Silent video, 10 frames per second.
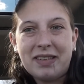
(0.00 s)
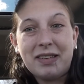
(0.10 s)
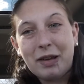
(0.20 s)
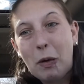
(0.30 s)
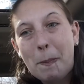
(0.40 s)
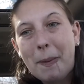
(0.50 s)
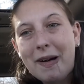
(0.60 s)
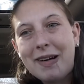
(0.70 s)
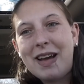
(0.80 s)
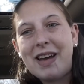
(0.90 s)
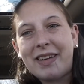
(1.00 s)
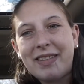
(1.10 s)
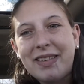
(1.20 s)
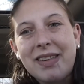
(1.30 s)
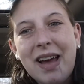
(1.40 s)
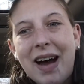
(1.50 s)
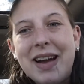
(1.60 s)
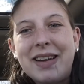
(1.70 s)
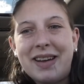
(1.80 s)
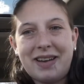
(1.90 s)
super
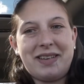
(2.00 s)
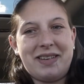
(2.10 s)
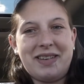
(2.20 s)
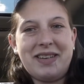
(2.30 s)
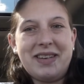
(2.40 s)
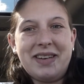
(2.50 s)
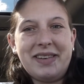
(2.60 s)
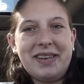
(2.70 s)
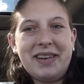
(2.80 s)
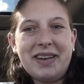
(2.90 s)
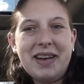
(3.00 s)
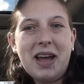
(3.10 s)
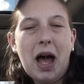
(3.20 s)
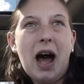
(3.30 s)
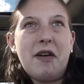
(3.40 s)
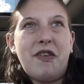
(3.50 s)
excited. I